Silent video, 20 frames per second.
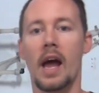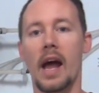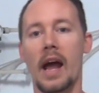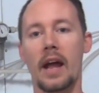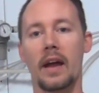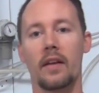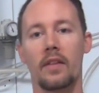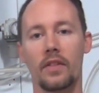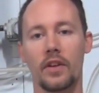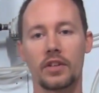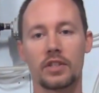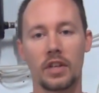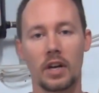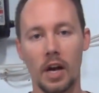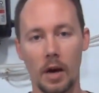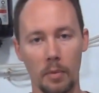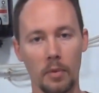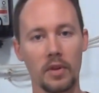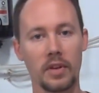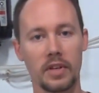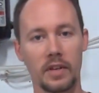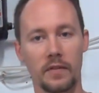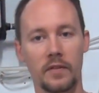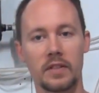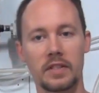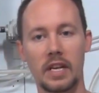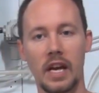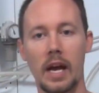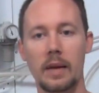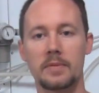and there's a couple of
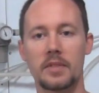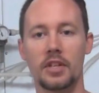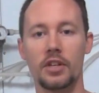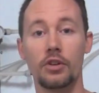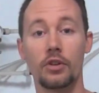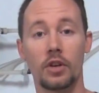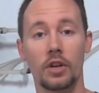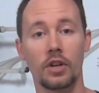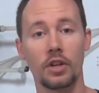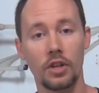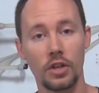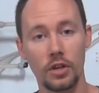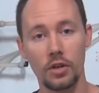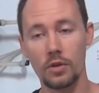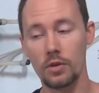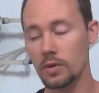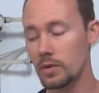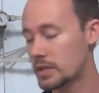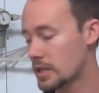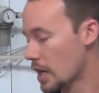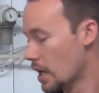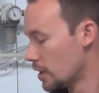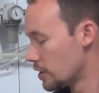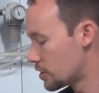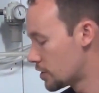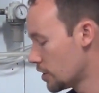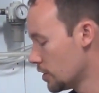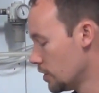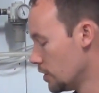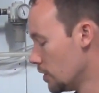different types that you can use
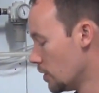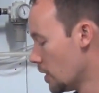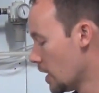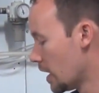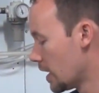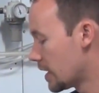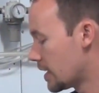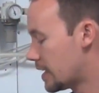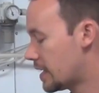to